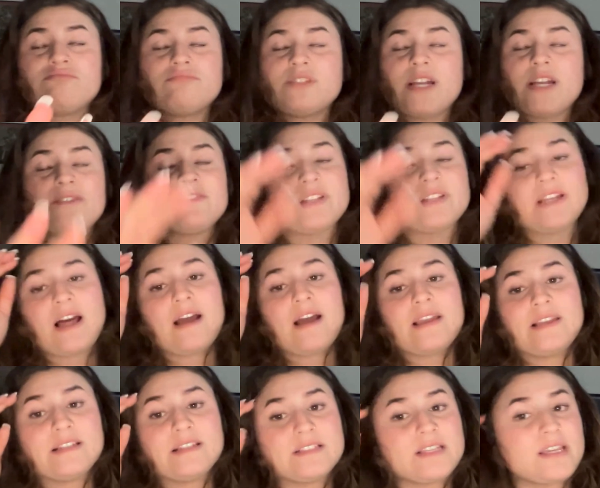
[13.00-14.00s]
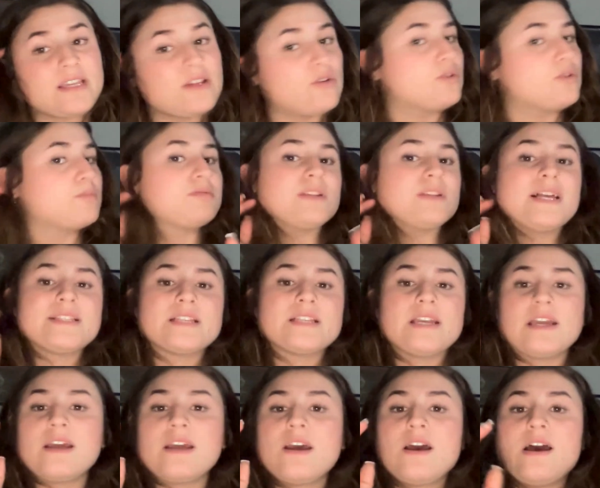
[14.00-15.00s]
definitely not easy or
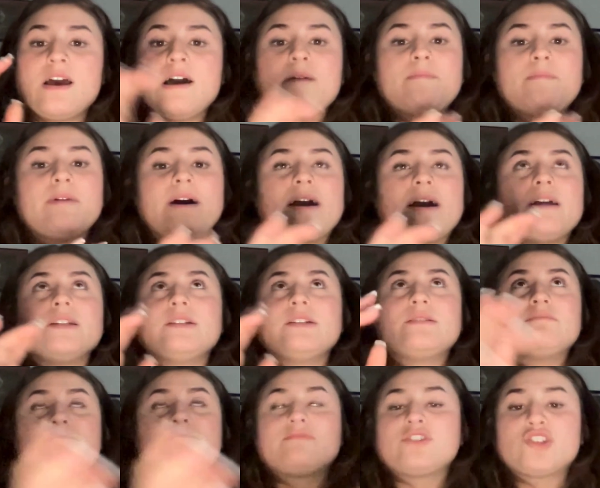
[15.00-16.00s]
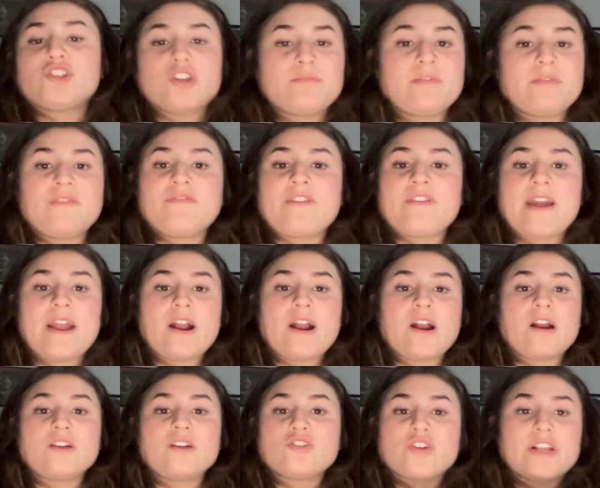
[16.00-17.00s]
pleasant, but should be
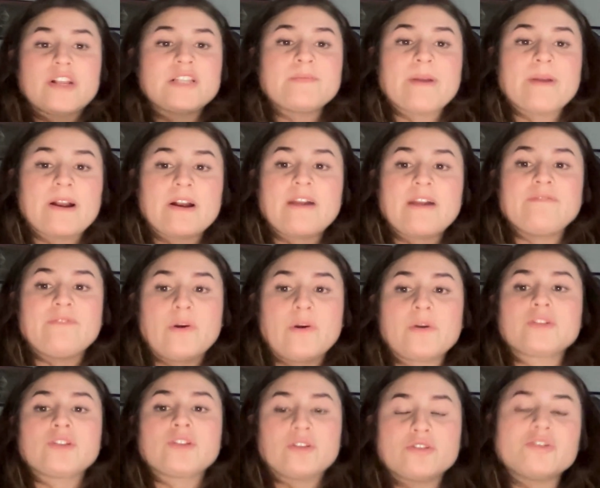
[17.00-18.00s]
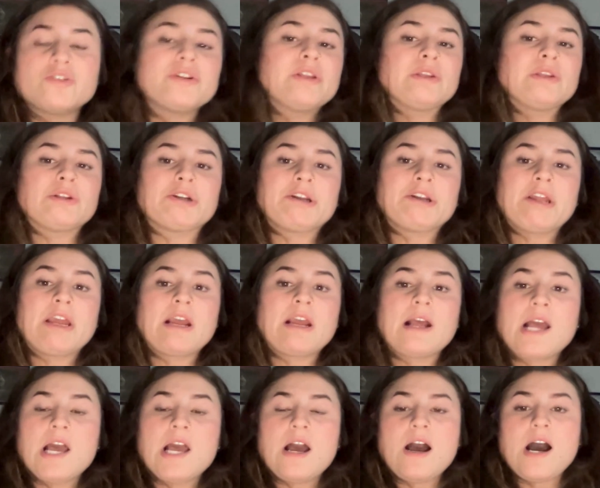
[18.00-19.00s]
fair, transparent, and focused on student learning.
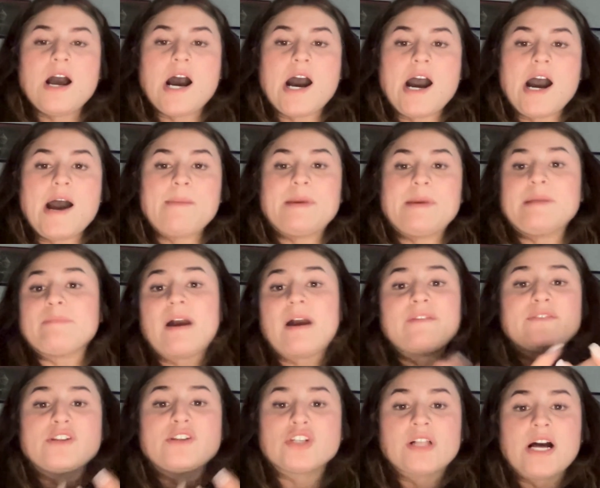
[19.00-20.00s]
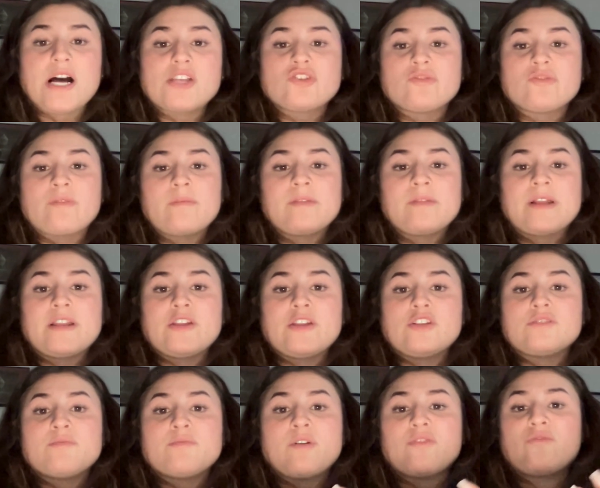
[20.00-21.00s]
In my future classroom, I plan to
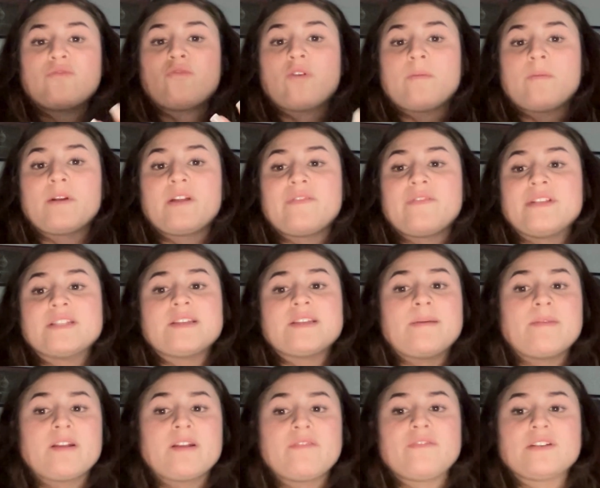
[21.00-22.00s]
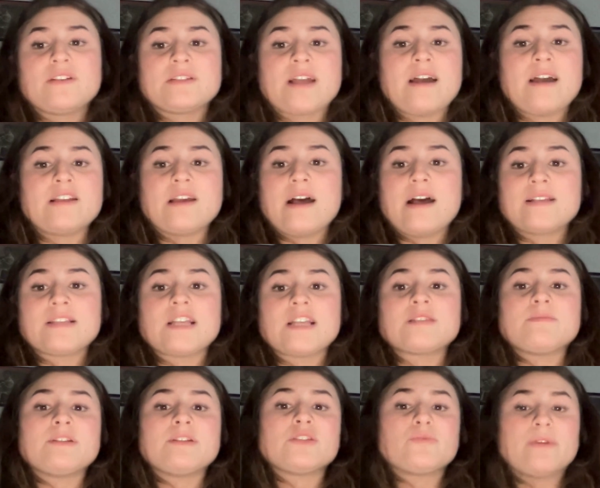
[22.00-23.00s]
use both formative and summative
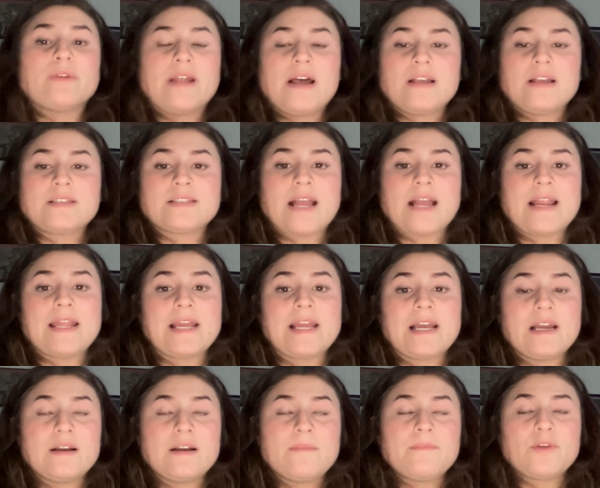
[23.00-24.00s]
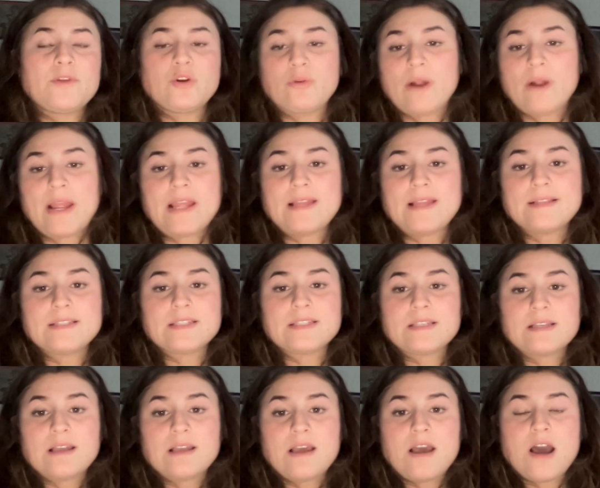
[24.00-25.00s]
assessments when assigning grades.
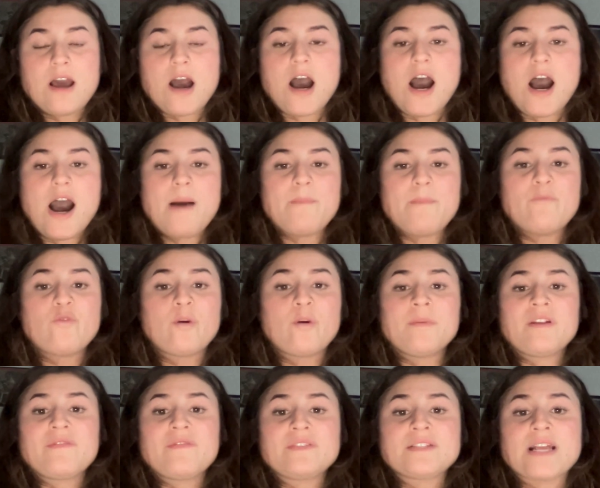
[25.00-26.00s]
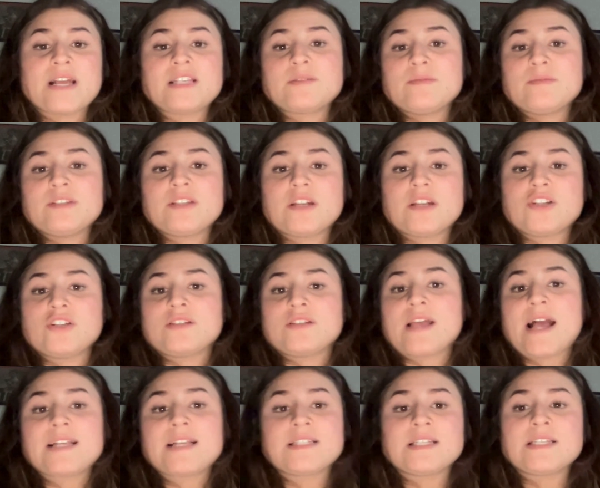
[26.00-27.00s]
Formative assessments such as
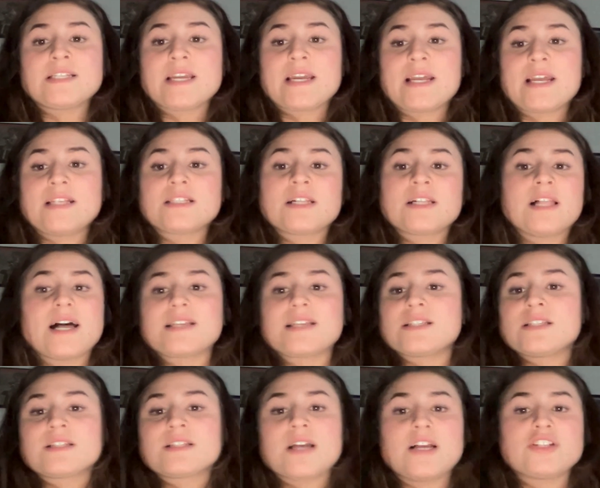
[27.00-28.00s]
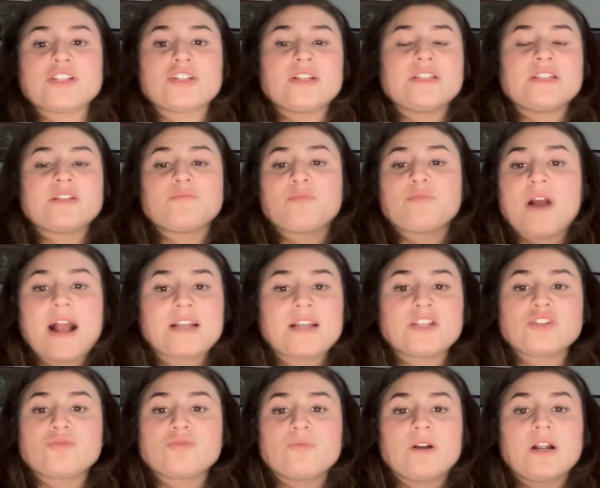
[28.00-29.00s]
exit tickets, class discussions, and
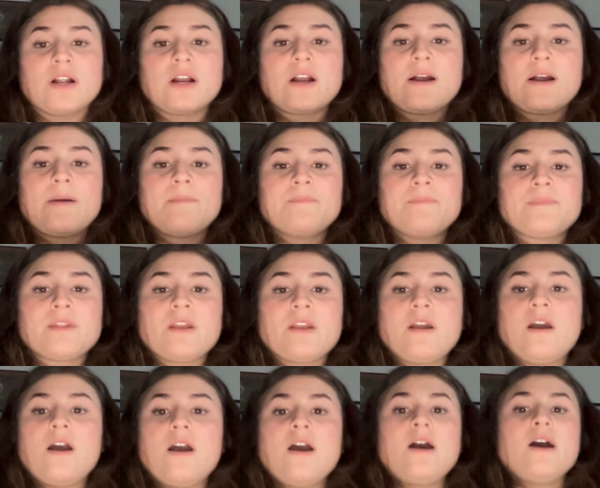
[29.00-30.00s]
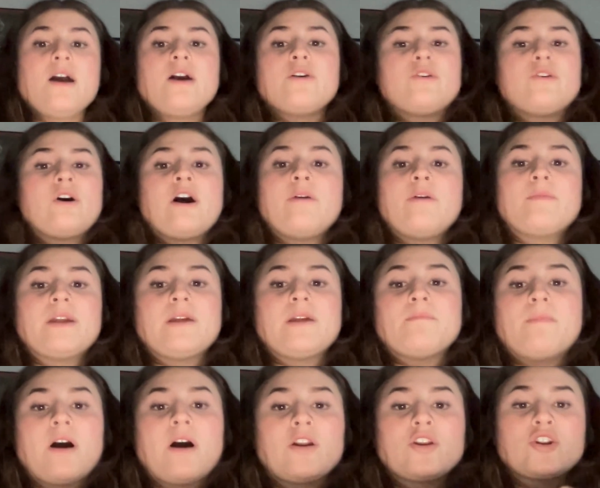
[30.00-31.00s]
practice work. It will help me
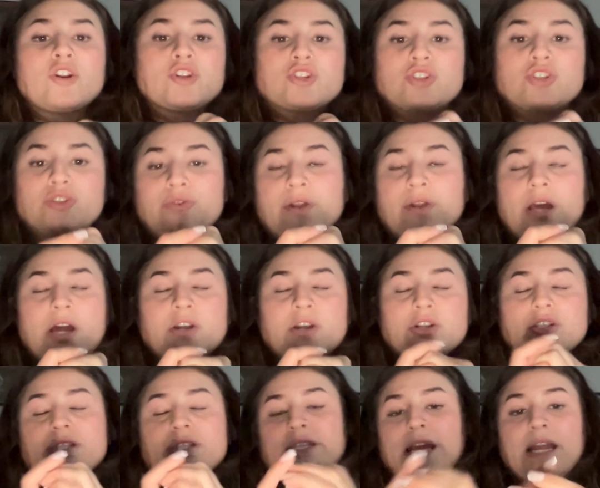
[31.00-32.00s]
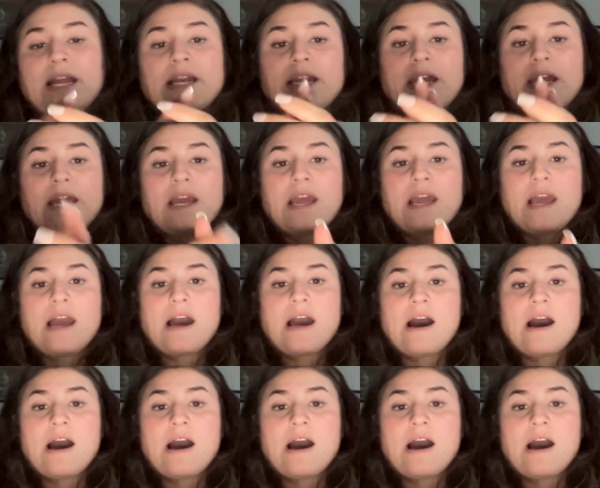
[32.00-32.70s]
monitor student understanding